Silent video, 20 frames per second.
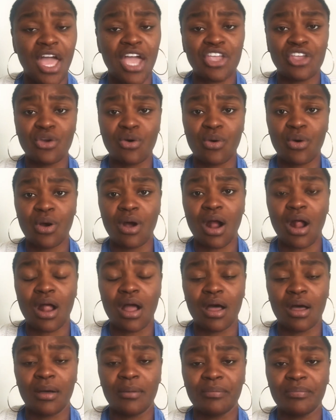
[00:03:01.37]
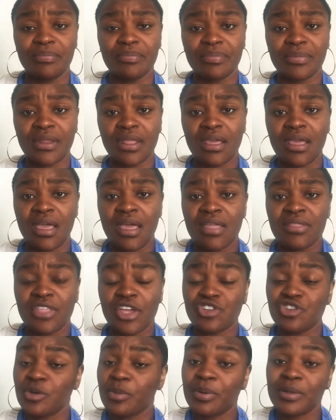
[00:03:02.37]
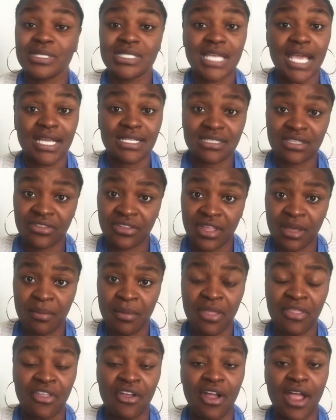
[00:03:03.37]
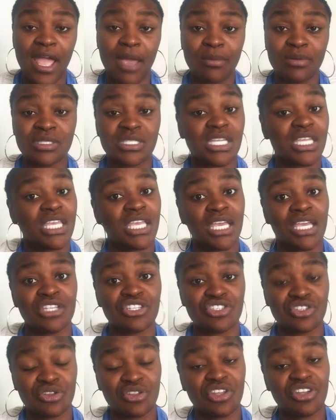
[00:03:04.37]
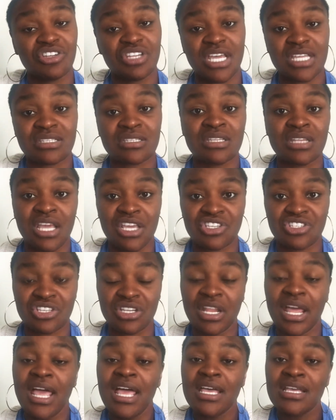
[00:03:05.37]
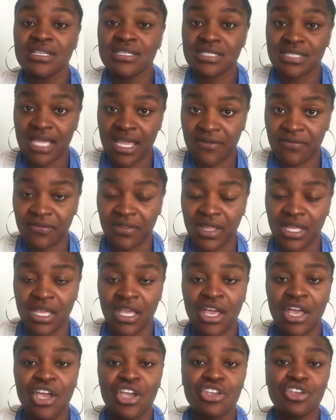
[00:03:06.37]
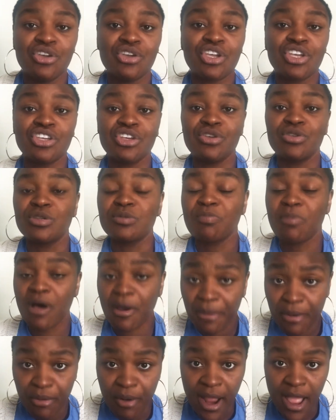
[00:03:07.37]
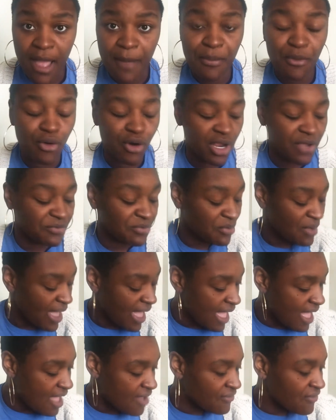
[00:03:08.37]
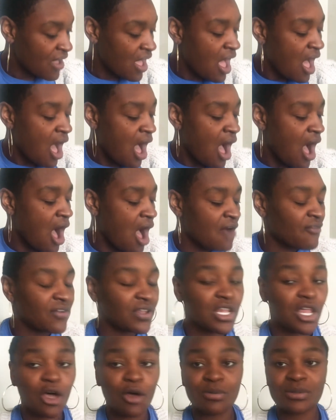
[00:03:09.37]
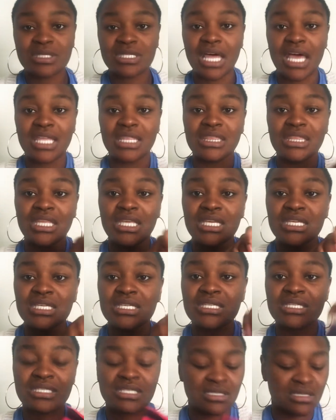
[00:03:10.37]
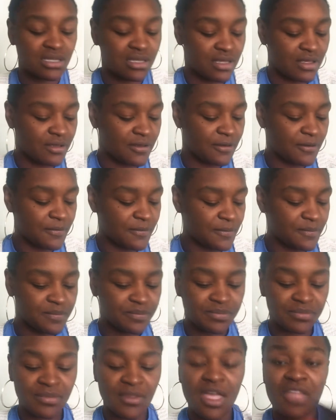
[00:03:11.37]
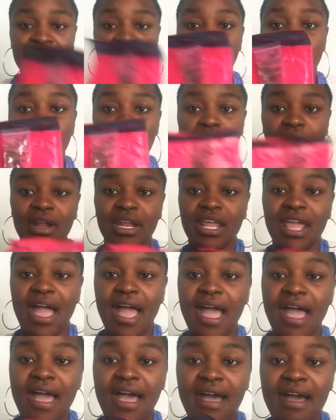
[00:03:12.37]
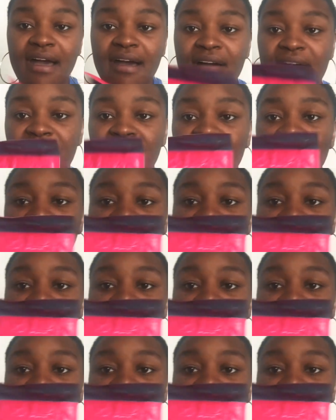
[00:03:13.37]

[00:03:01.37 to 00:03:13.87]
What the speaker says: you're protecting them and they're able to get to their destination safely. You can use bubble wrap, or if you have envelopes like this that already have